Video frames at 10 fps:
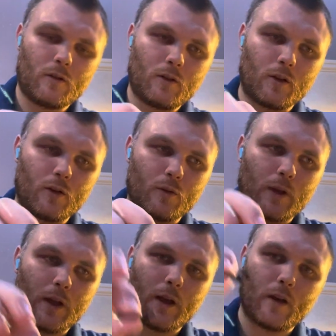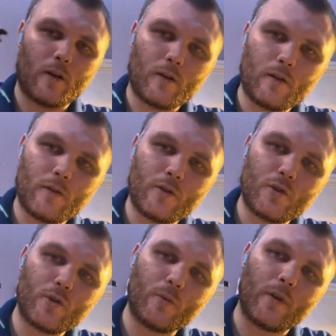You do get
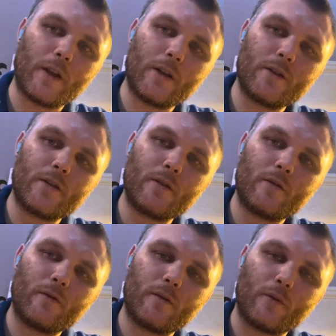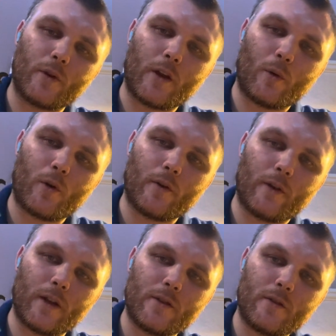some of these, or you get one of
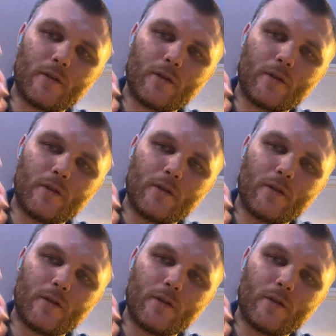these.